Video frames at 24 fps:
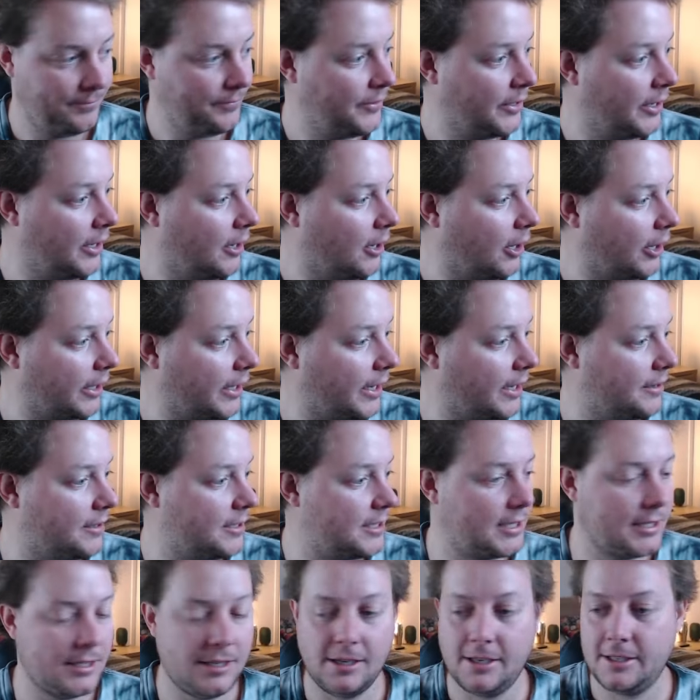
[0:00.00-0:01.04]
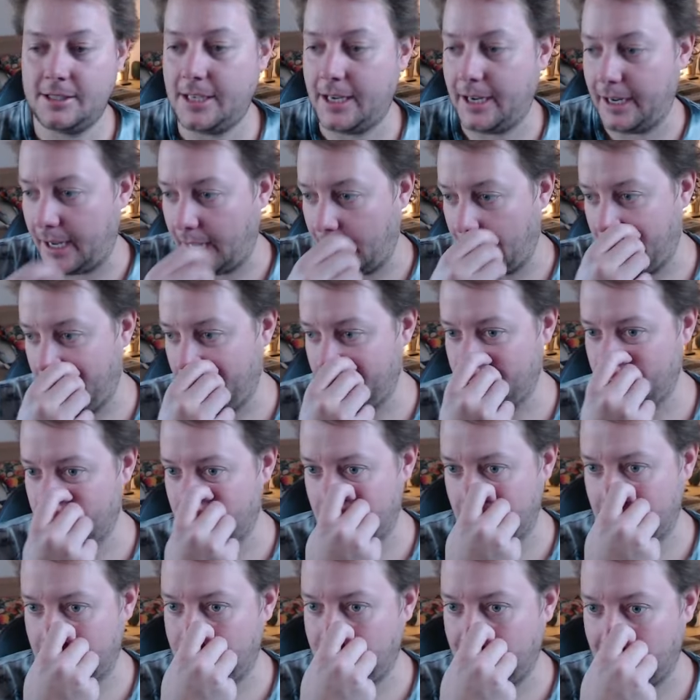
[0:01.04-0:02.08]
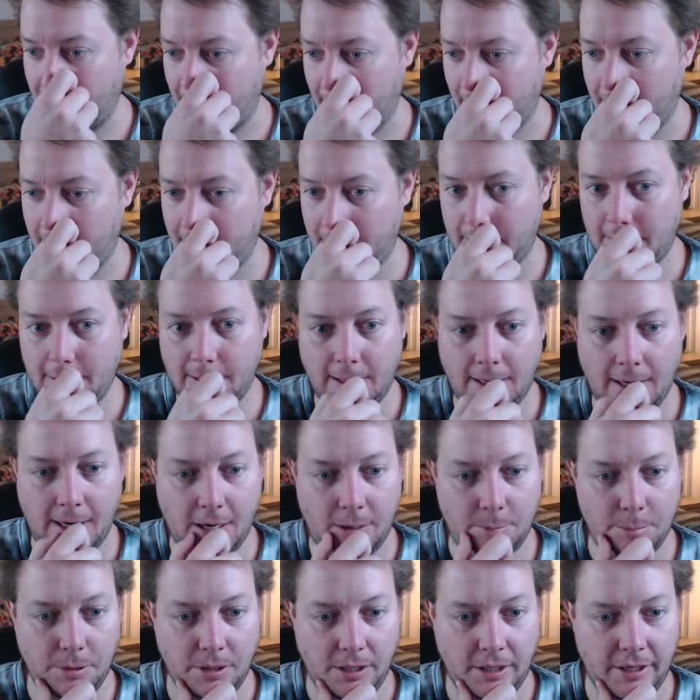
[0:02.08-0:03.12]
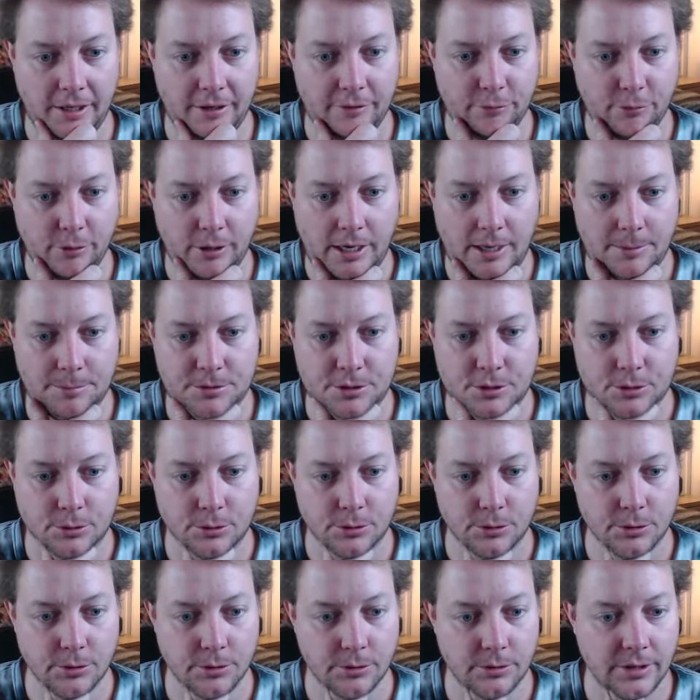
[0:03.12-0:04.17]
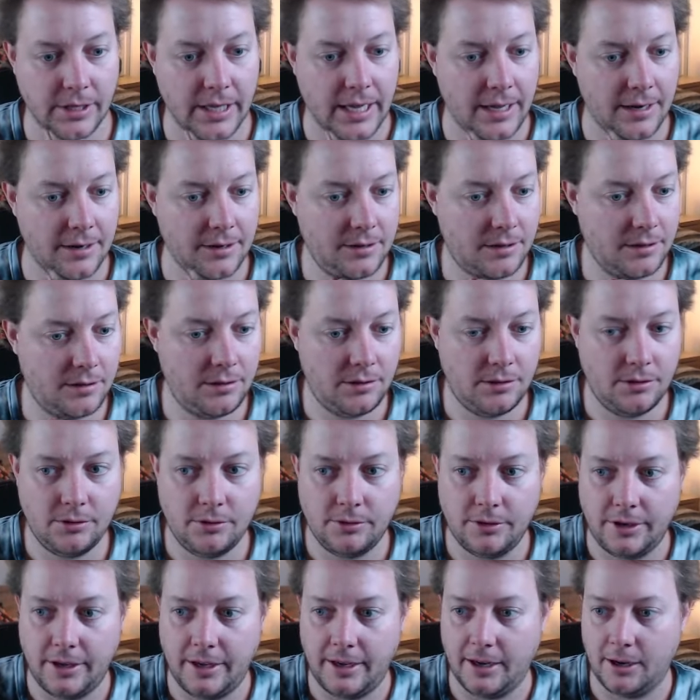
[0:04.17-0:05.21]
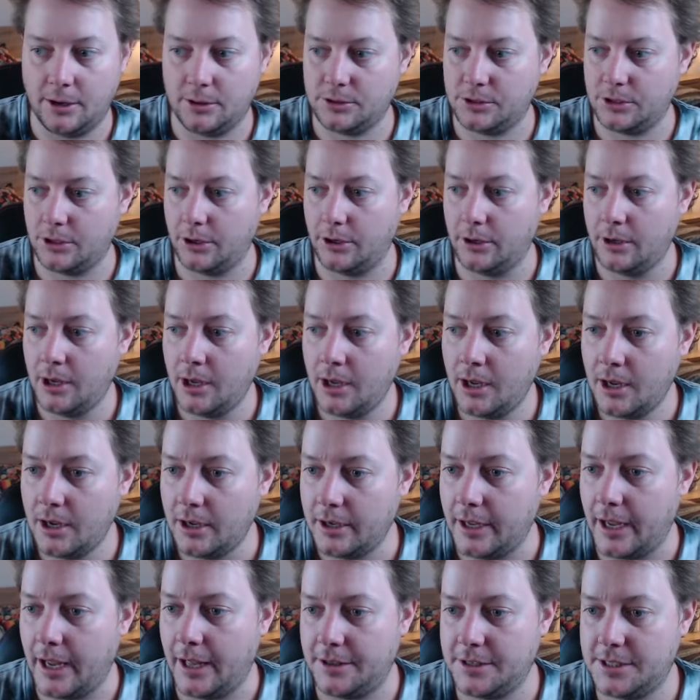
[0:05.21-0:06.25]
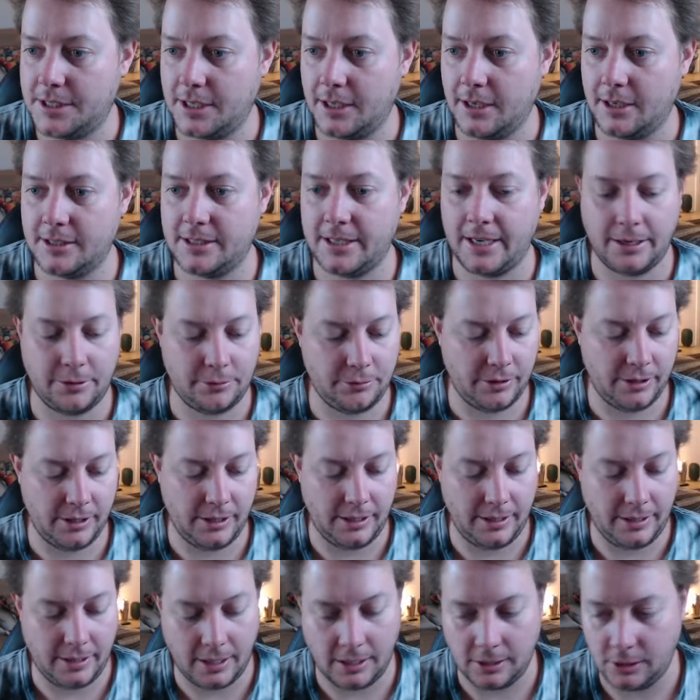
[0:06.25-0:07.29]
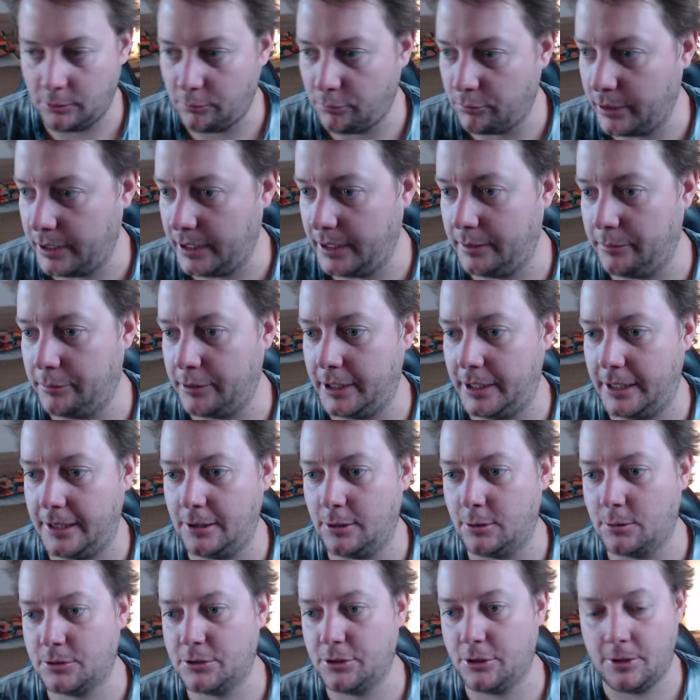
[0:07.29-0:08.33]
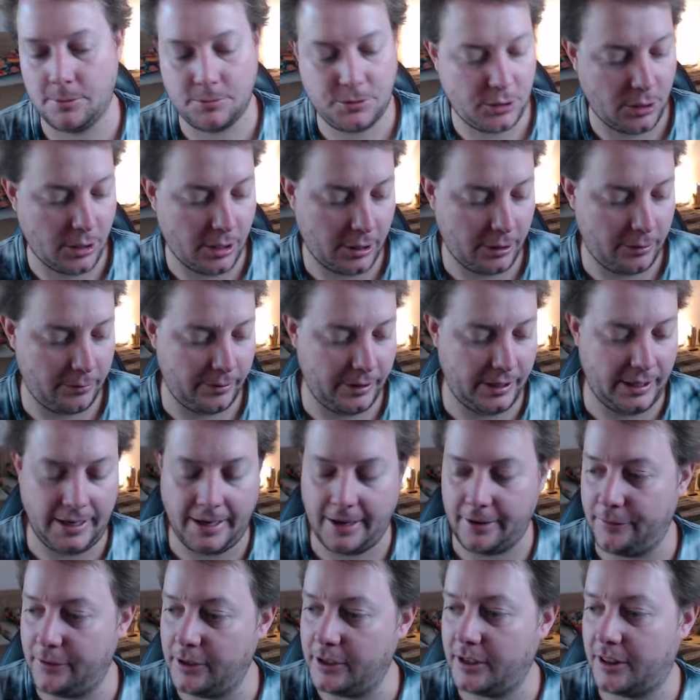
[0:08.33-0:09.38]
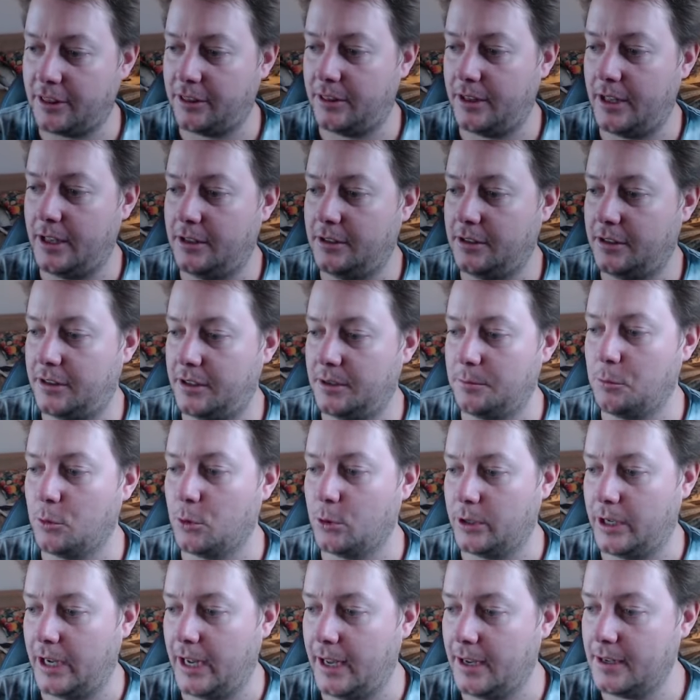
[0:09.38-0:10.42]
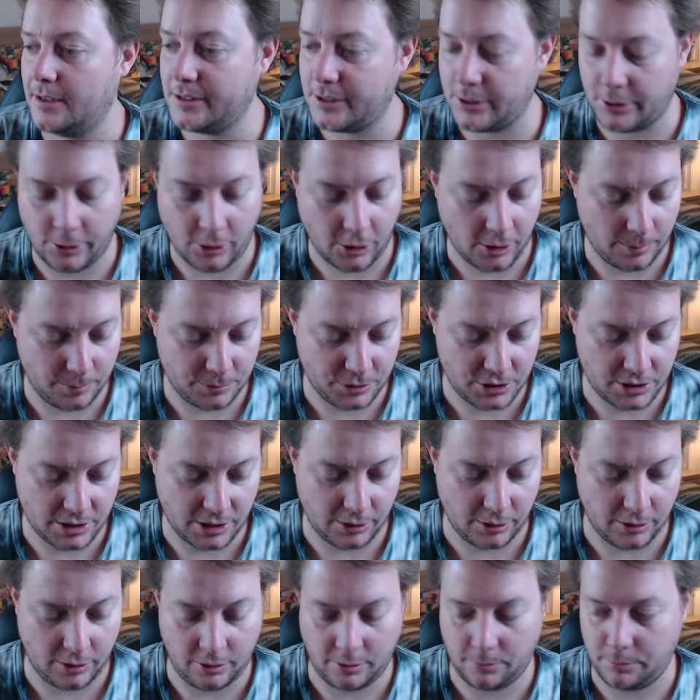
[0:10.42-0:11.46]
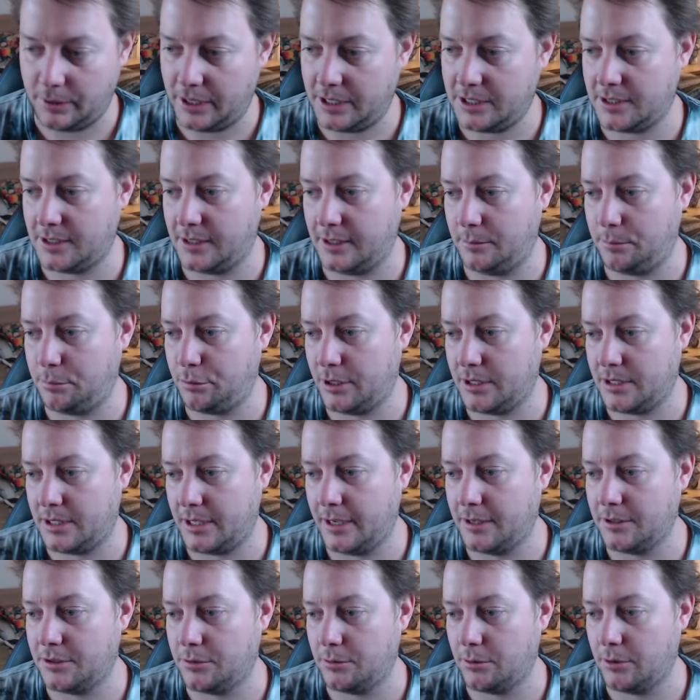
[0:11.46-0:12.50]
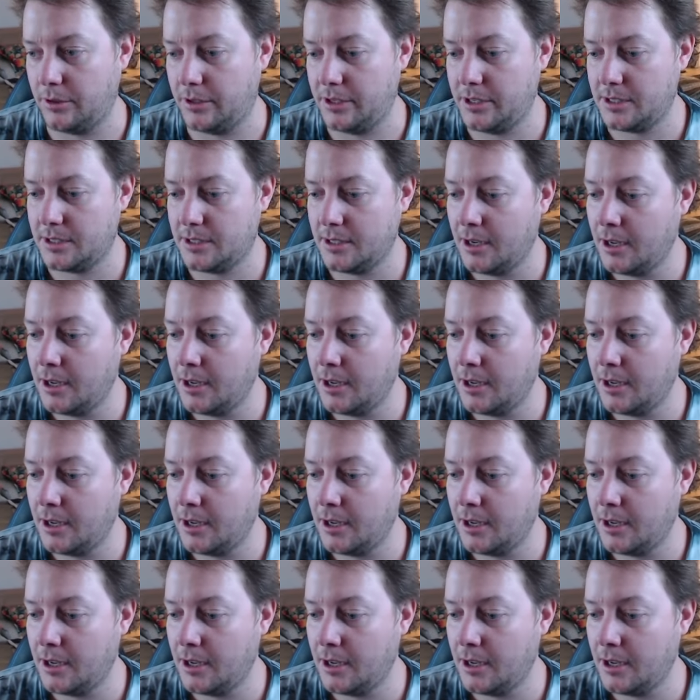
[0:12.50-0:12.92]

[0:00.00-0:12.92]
Okay, this is going to take ages, this part. I believe we're up to that now. So yeah, this is going to take a really long time. So I don't really have anything more to add. So I'm just going to basically press enter on this.